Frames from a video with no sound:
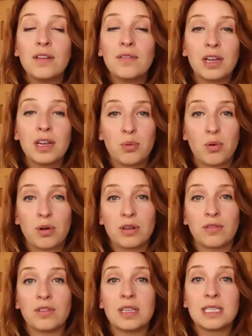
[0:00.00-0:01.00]
very important
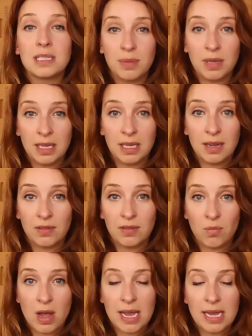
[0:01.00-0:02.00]
for the stability of the
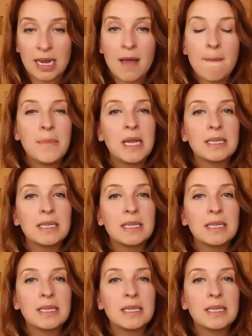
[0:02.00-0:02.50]
wine, because a